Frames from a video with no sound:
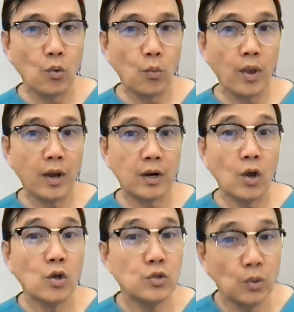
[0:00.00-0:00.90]
were
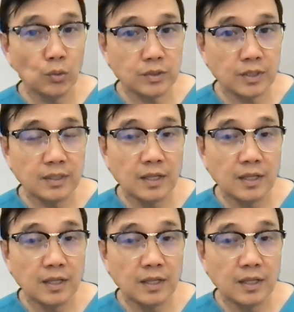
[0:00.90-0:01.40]
noted